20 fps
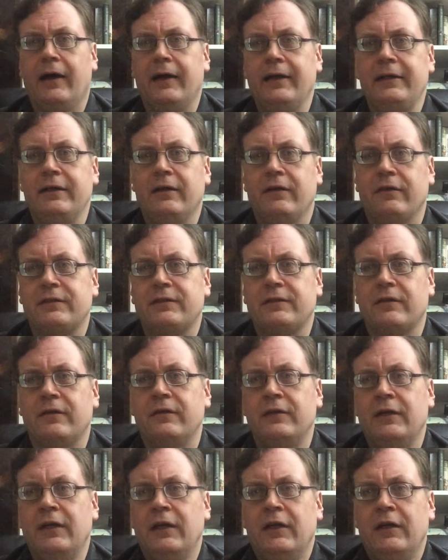He
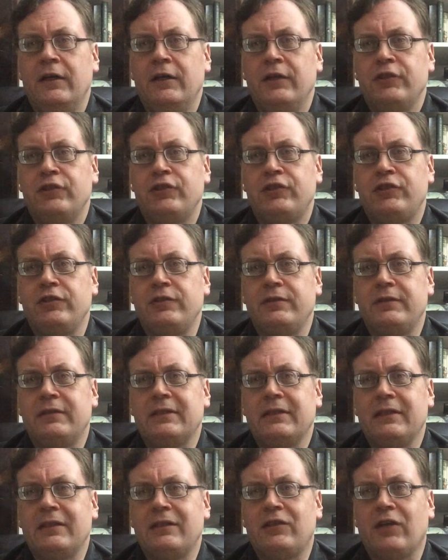also shoots
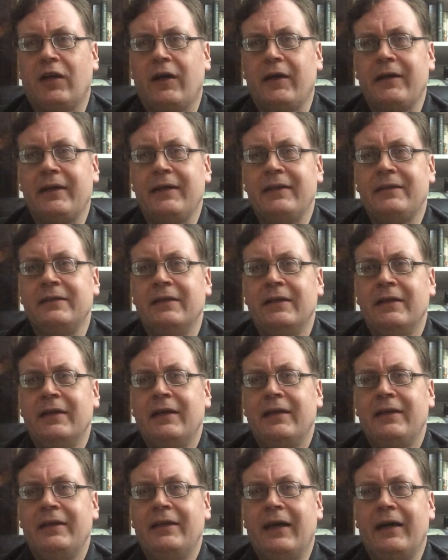at a target
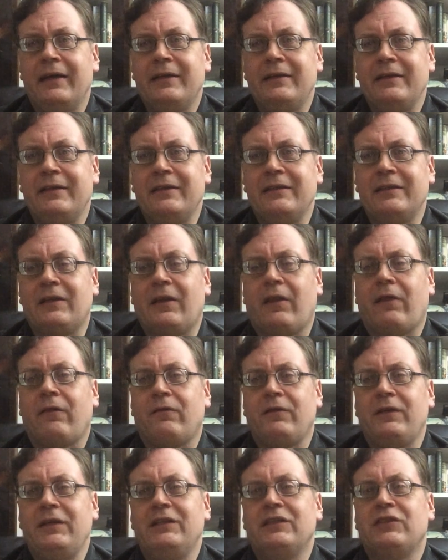that is
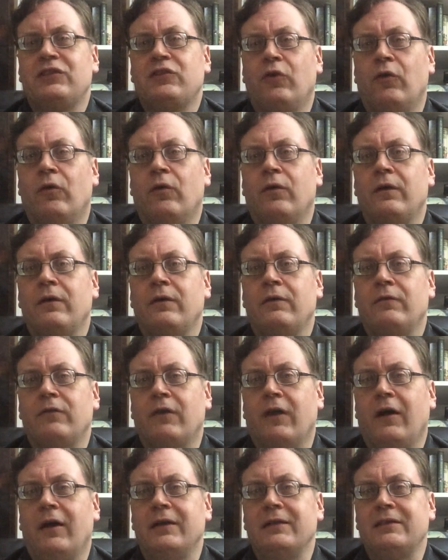70
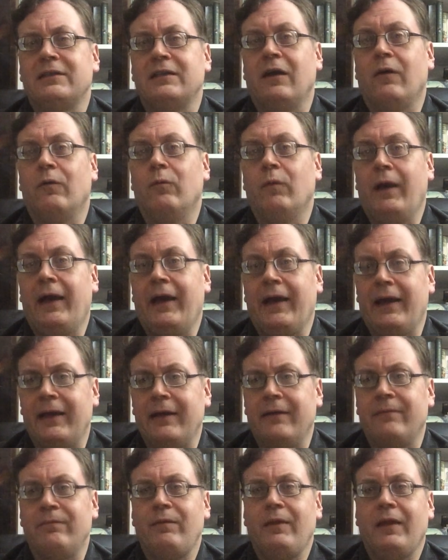rods away,
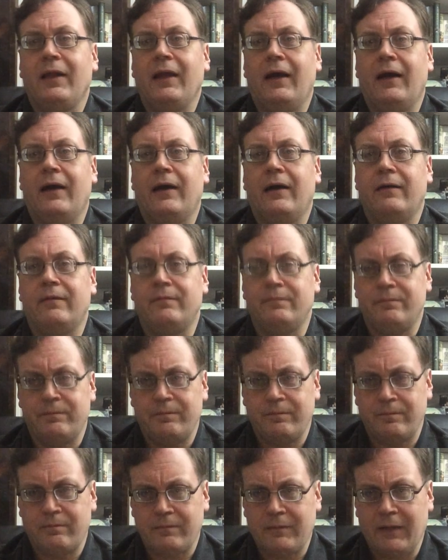
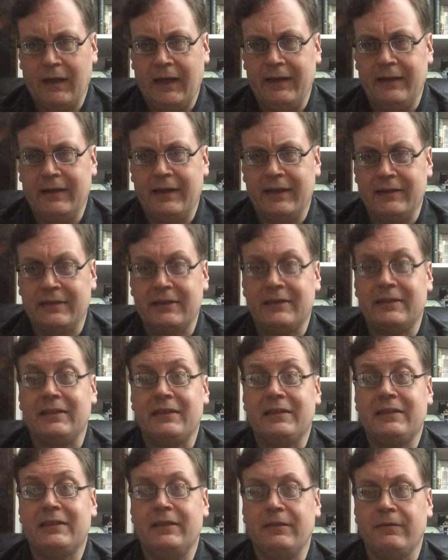and that's
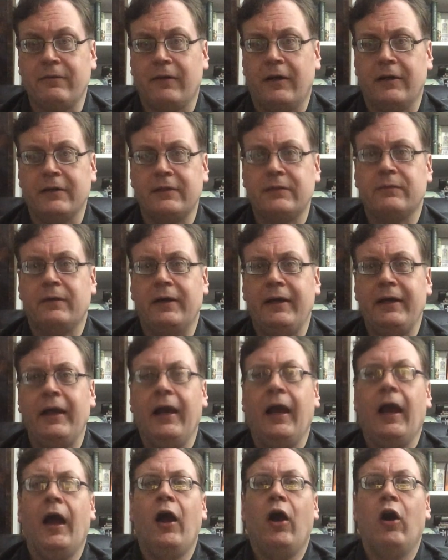60 rods
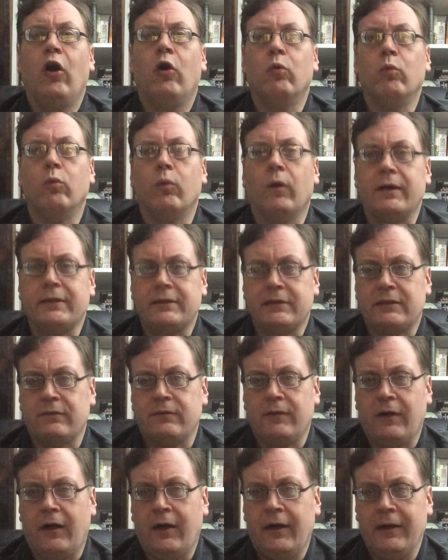away. What's a
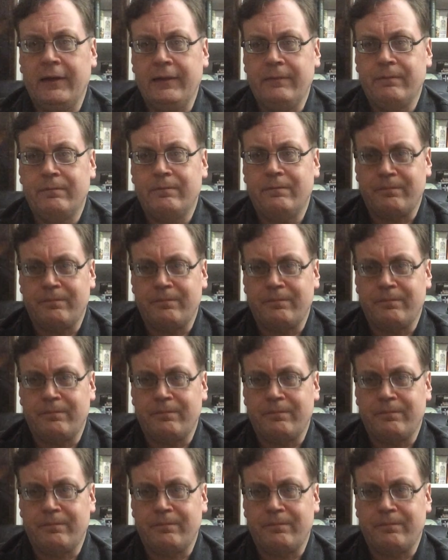rod?